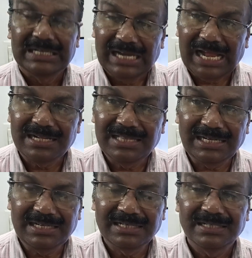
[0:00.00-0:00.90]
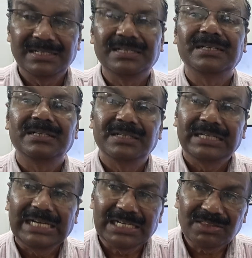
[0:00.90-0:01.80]
Like that,
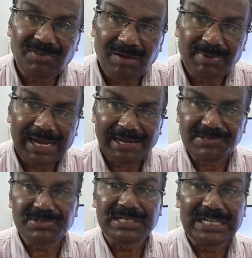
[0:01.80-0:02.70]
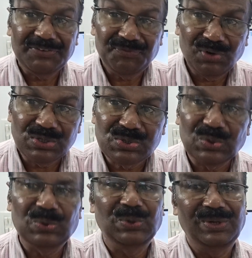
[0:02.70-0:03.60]
earthworm has
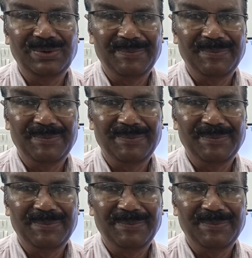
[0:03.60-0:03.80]
typhlosole.